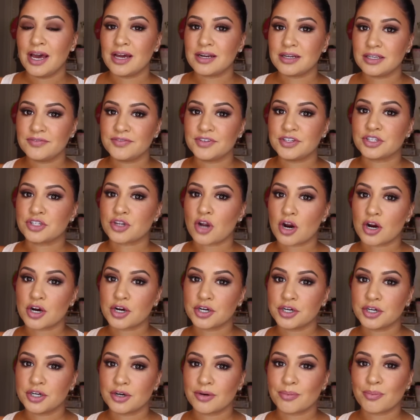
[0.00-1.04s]
an even darker
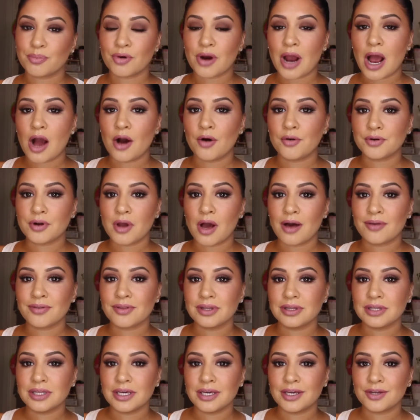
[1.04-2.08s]
darker brown on
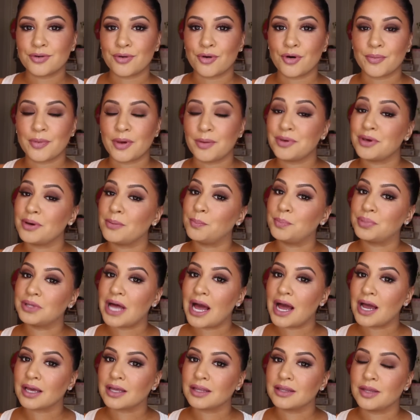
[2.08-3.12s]
the lid or maybe a
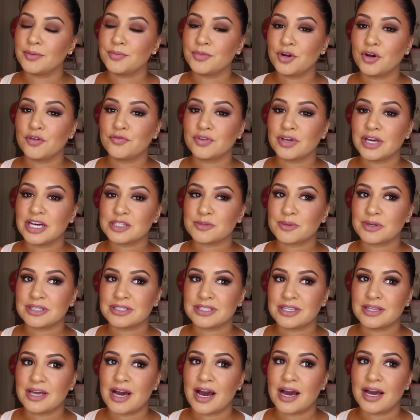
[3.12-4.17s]
black. Let me know if you guys want
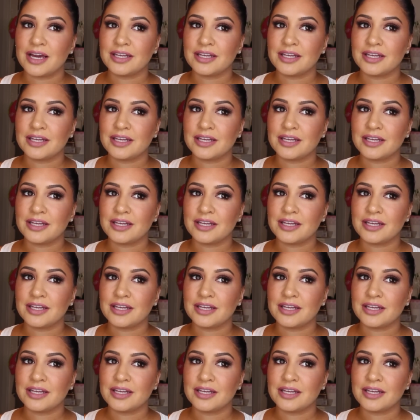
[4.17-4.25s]
to see that.